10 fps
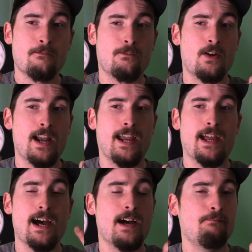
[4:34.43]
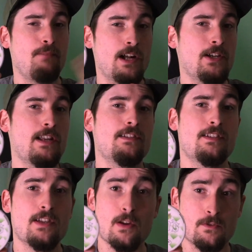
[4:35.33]
for a uh, budget
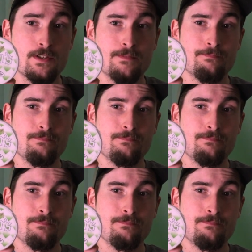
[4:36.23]
snus.